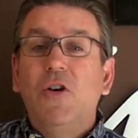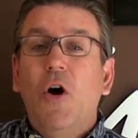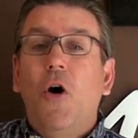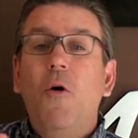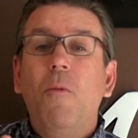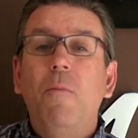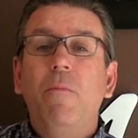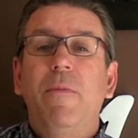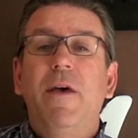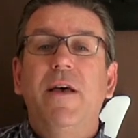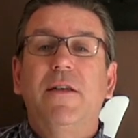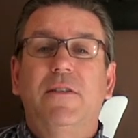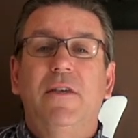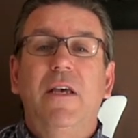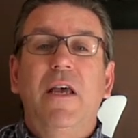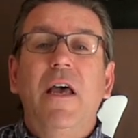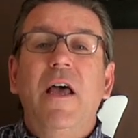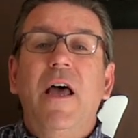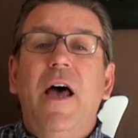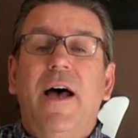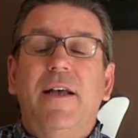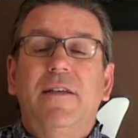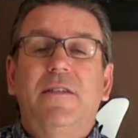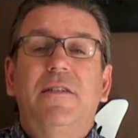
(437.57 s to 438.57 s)
Don't miss
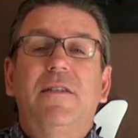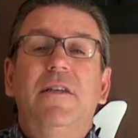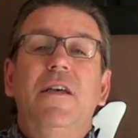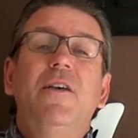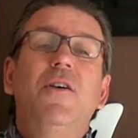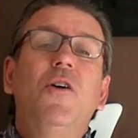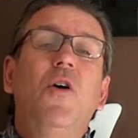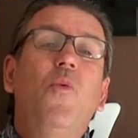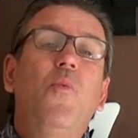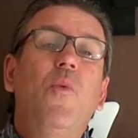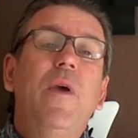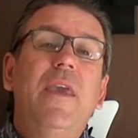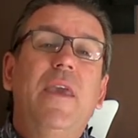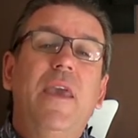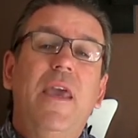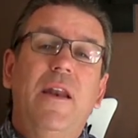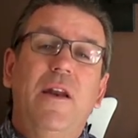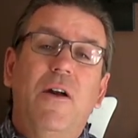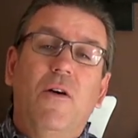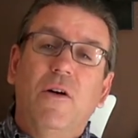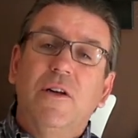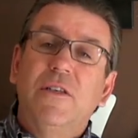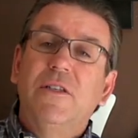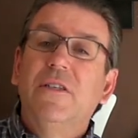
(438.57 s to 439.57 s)
a single
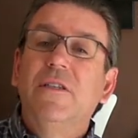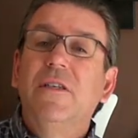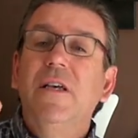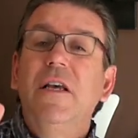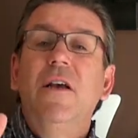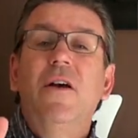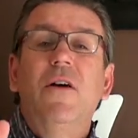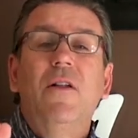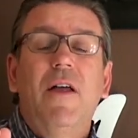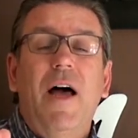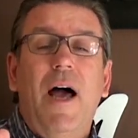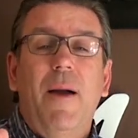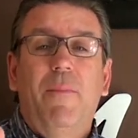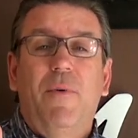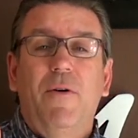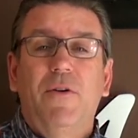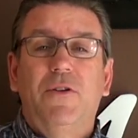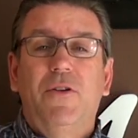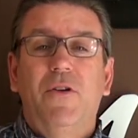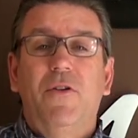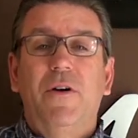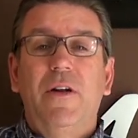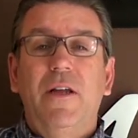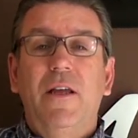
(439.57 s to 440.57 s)
weekend or a single
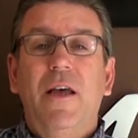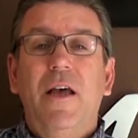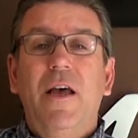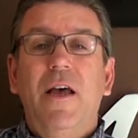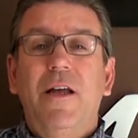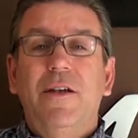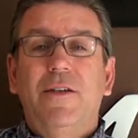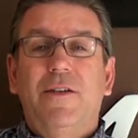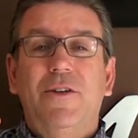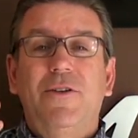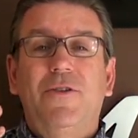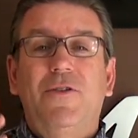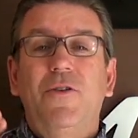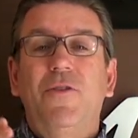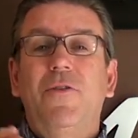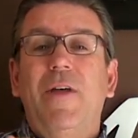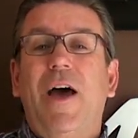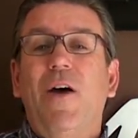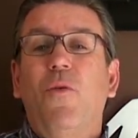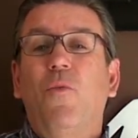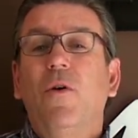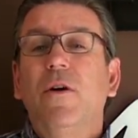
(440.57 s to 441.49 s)
opportunity to do that.